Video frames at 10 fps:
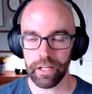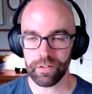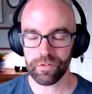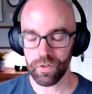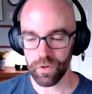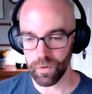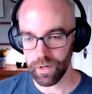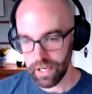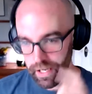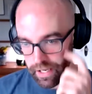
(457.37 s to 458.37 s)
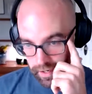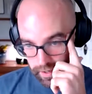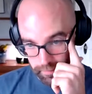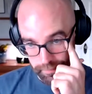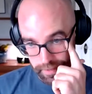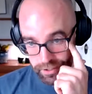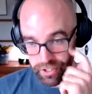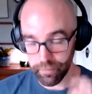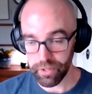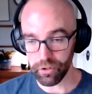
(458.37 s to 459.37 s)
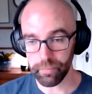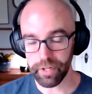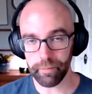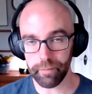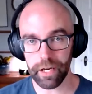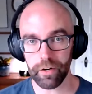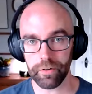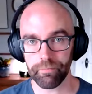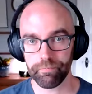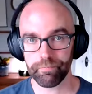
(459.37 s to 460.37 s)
And so can you tell me a little bit about